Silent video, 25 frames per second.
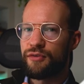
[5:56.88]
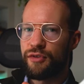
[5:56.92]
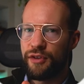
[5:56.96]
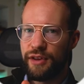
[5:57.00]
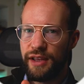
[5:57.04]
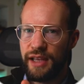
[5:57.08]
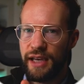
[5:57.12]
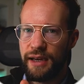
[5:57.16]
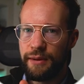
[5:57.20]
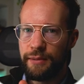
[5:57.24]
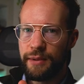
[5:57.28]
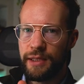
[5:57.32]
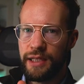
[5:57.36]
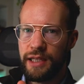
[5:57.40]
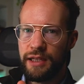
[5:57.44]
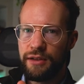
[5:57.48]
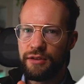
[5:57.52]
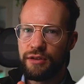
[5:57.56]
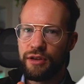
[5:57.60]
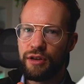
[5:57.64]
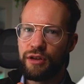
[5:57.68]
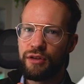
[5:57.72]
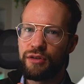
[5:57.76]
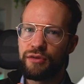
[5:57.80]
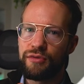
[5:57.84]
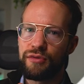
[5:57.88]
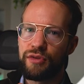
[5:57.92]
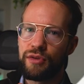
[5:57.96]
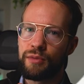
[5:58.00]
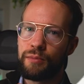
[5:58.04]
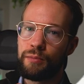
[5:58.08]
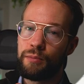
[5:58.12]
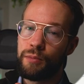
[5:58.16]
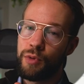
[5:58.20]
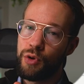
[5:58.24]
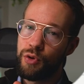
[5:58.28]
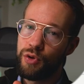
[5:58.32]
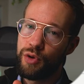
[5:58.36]
for that we need to look for
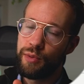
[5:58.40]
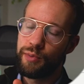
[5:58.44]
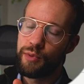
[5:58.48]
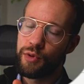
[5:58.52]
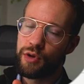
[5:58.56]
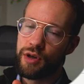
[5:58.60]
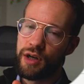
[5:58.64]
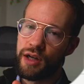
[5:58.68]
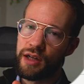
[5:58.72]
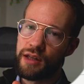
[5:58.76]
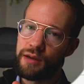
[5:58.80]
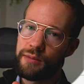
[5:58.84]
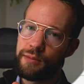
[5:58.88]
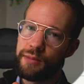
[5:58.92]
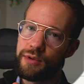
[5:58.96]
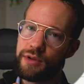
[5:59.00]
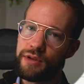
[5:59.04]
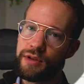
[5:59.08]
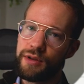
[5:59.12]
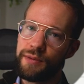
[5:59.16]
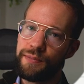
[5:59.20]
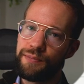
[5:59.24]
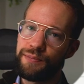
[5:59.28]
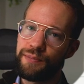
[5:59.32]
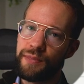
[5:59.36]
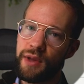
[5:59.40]
multiple columns